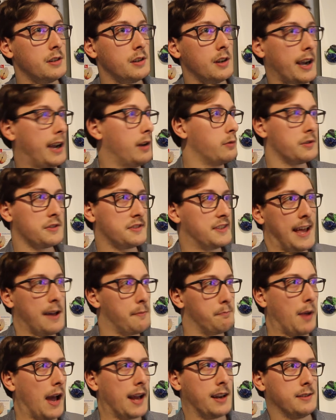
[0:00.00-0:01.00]
How does
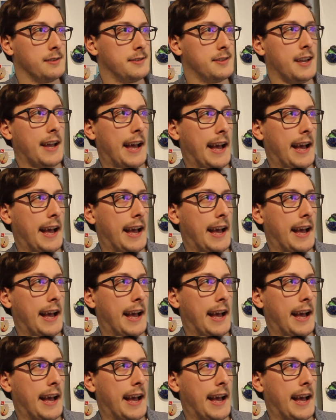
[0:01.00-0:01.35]
that balance it